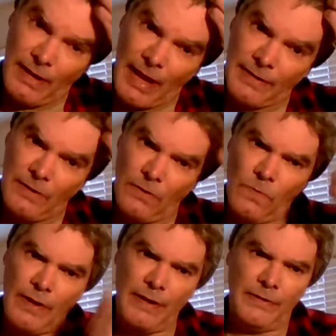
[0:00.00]
act in a
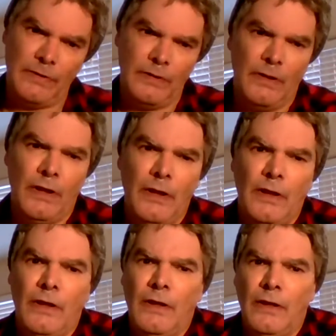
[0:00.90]
way to
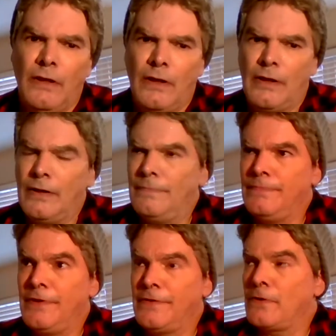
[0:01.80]

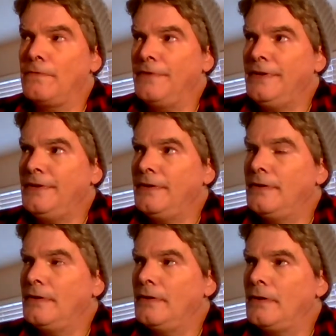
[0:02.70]
deserve it.
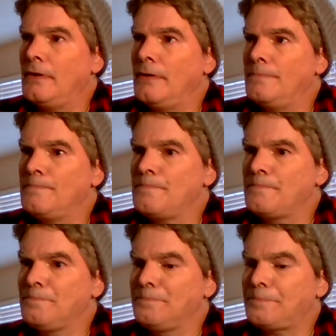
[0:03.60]

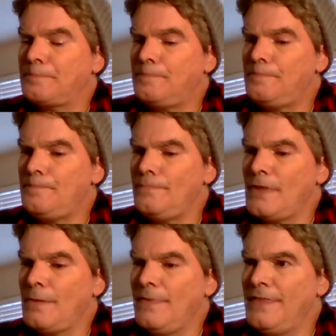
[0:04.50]

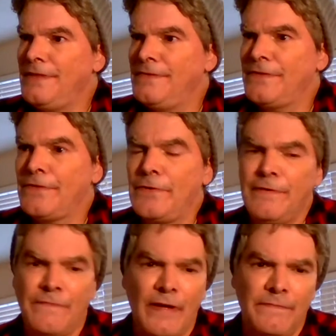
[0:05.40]
But this is
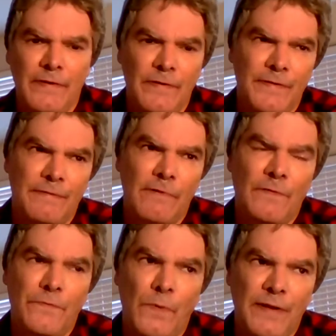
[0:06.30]
35 years, and
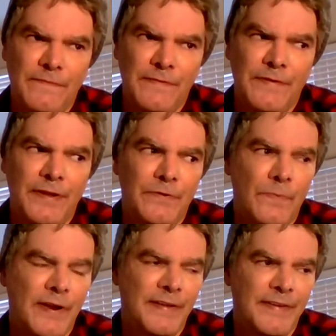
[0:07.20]
around 2015,
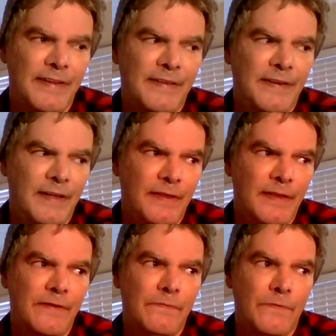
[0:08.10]
2016,
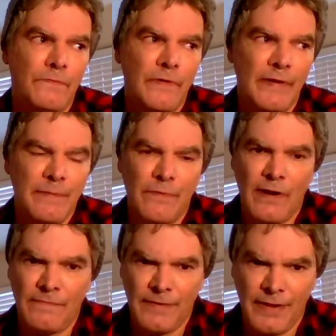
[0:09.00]
this was really
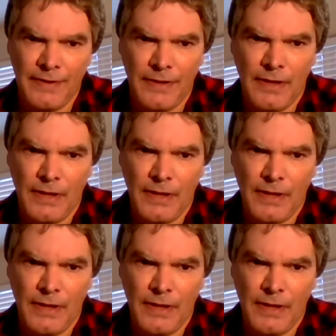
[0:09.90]
prevalent.